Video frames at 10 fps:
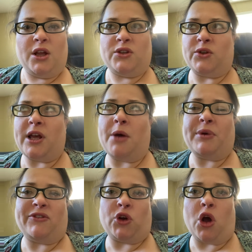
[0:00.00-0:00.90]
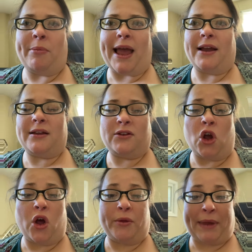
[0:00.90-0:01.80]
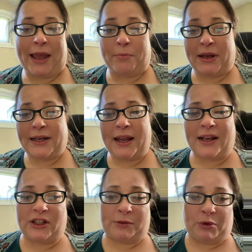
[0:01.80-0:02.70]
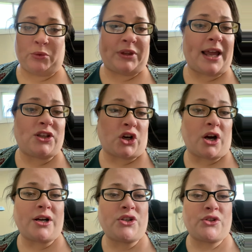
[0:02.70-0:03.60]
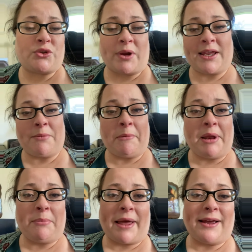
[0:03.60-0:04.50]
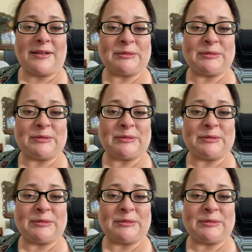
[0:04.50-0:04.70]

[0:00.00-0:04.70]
So now I'm gonna have to call back, call the bank Monday and dispute that charge so I can get my money back.